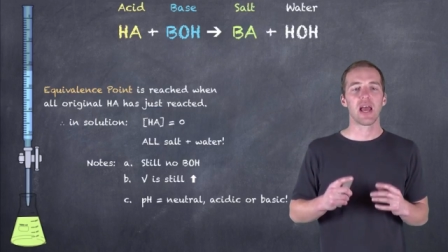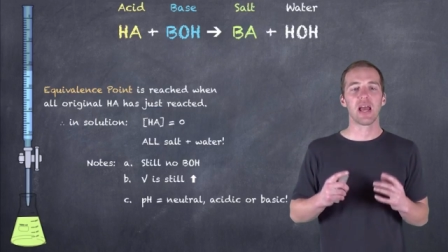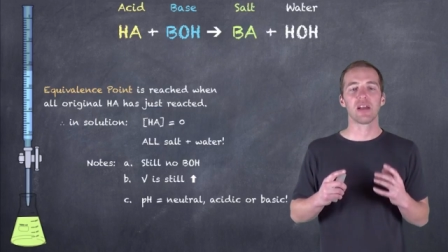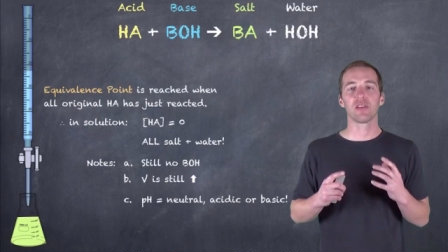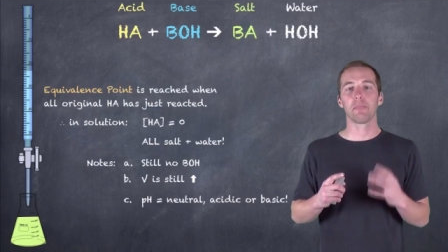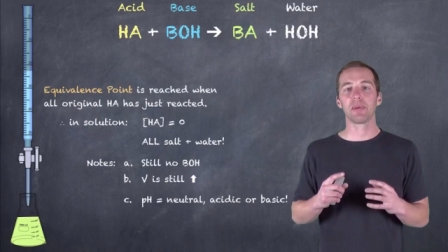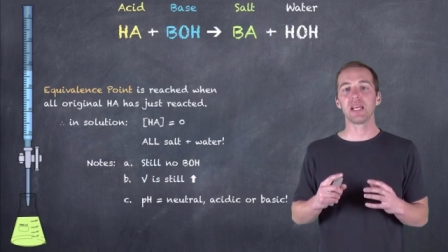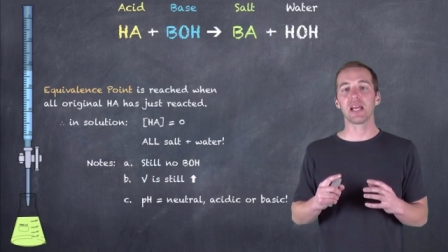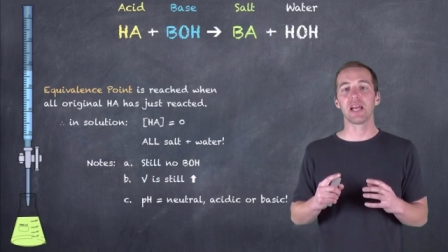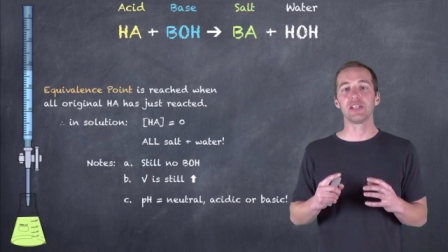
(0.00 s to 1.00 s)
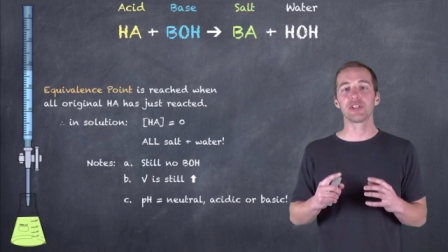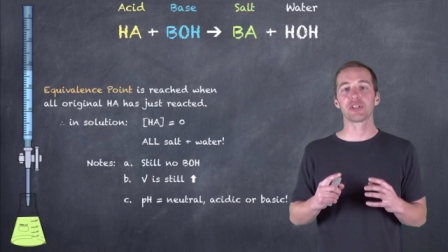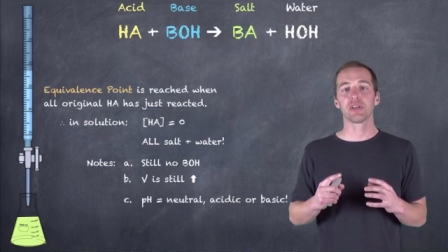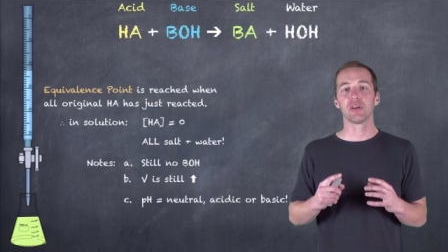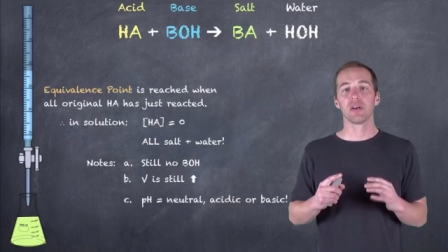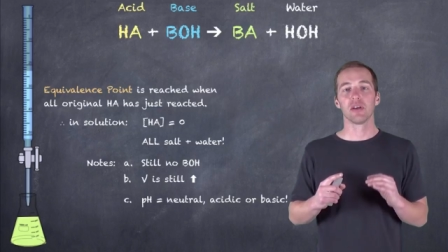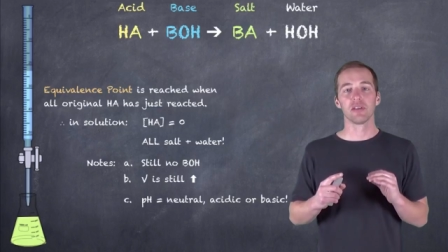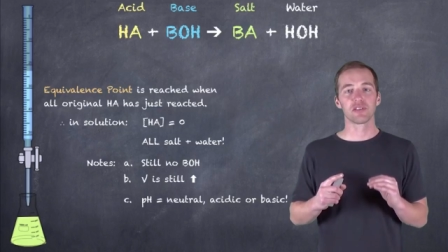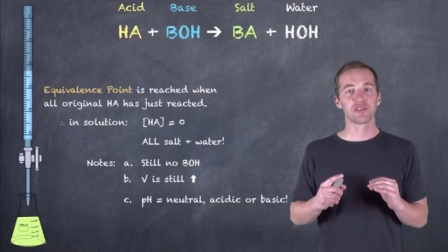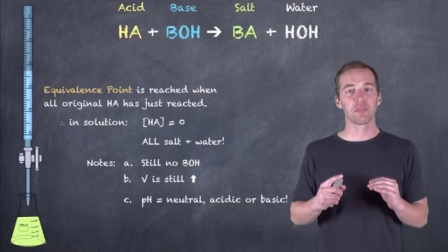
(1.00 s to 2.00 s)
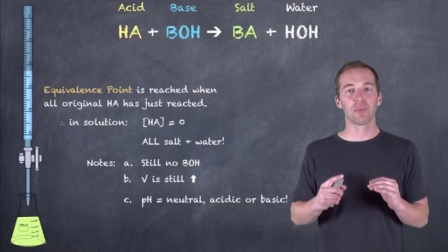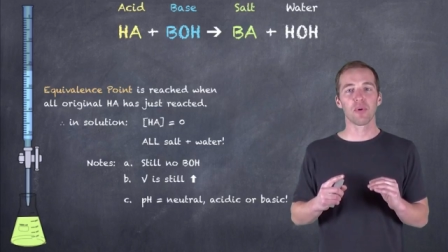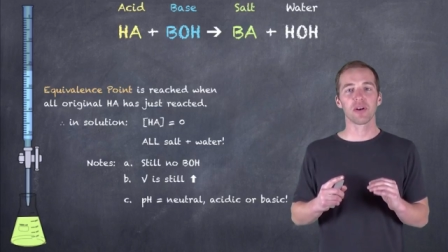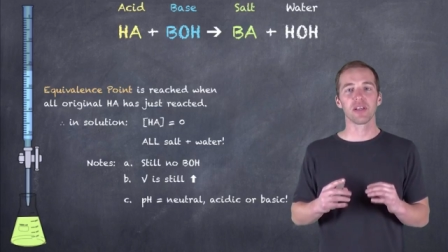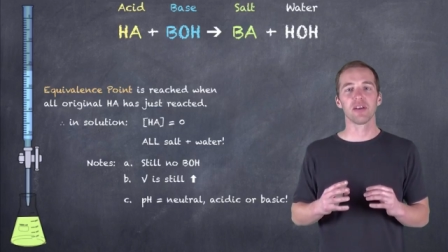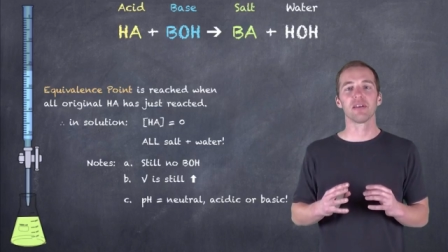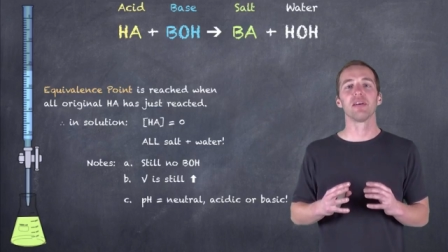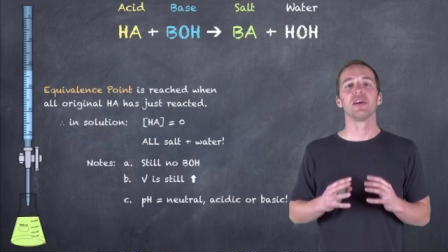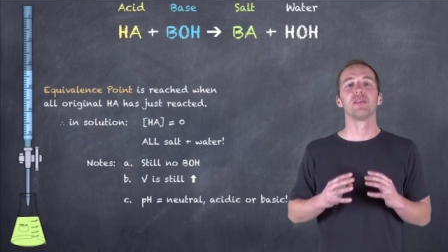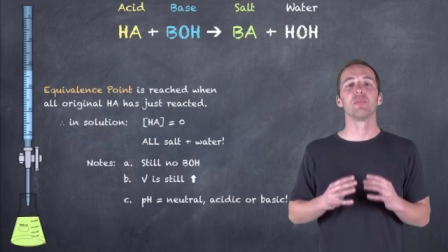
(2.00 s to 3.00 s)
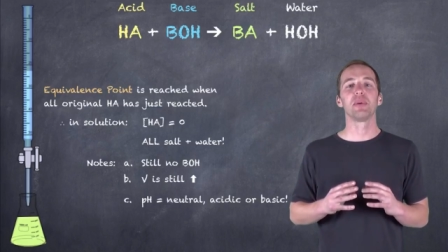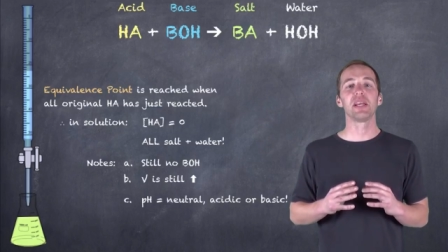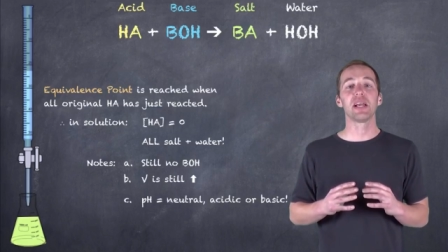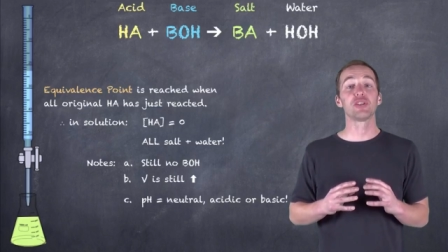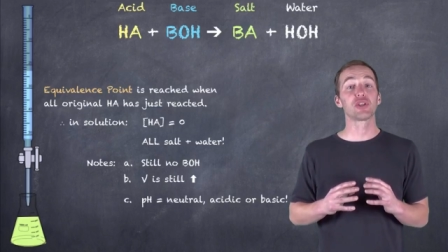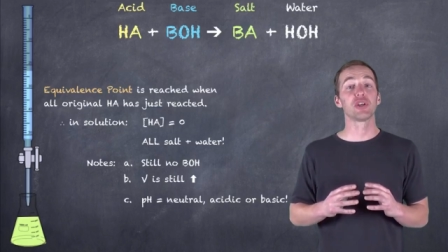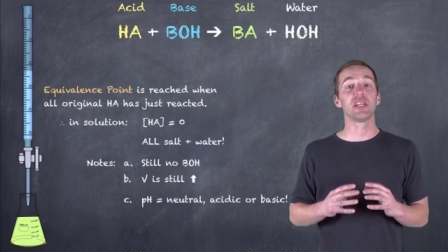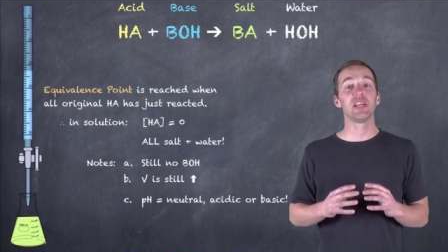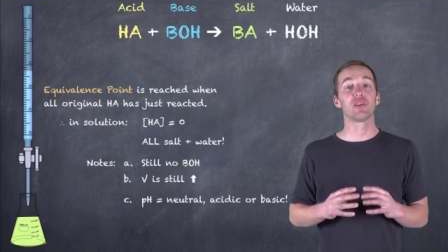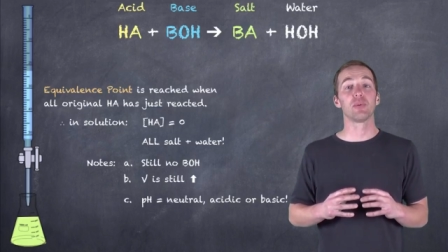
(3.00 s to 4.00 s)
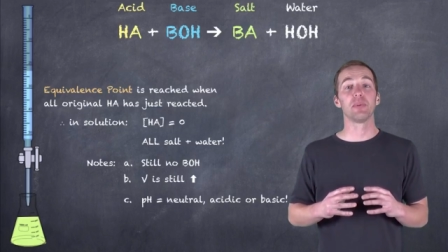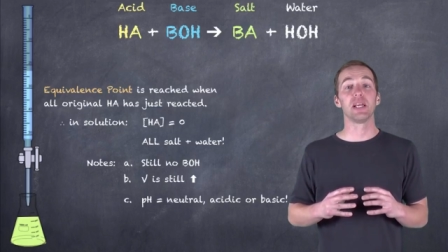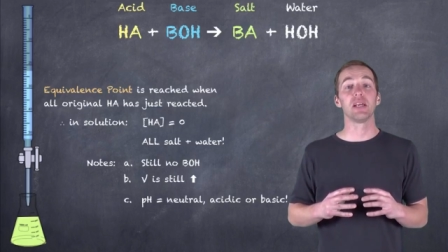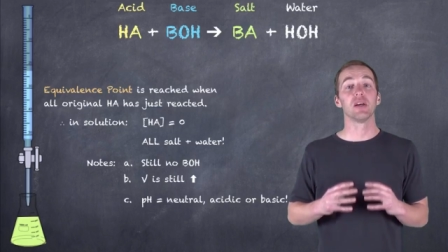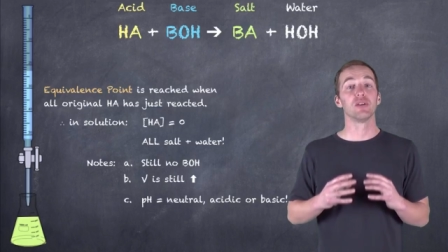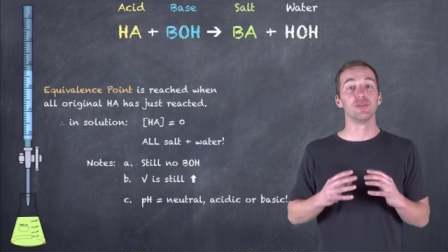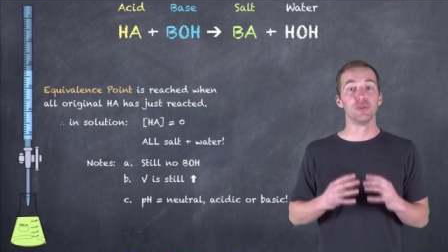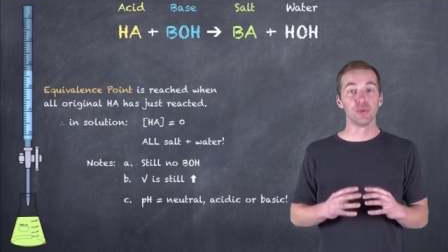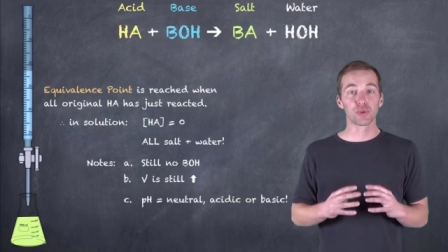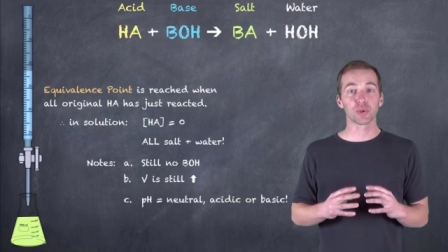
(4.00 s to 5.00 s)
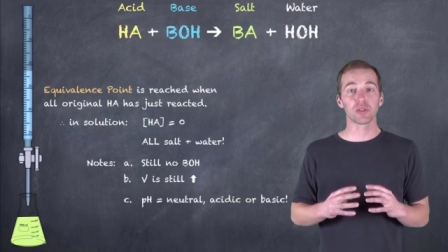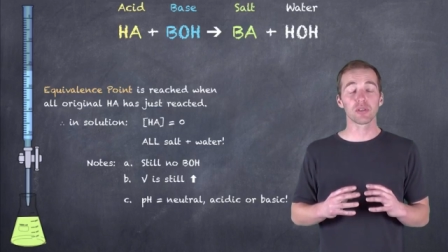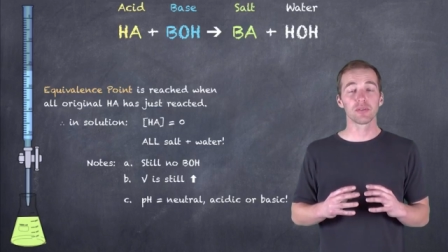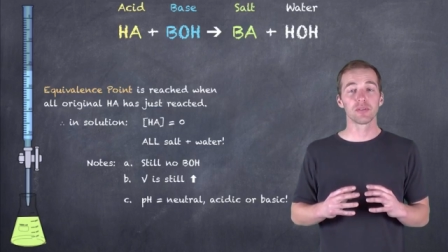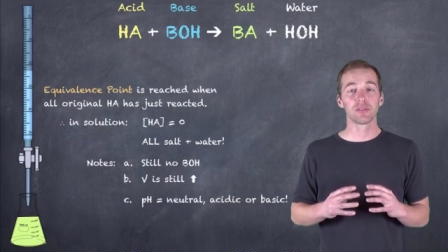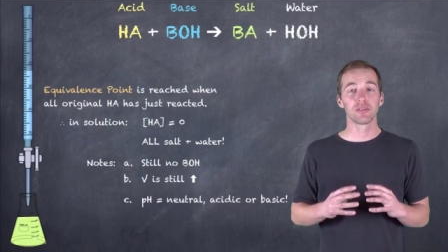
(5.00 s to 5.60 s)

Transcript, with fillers: and the pH and this is important here, the pH could either be neutral,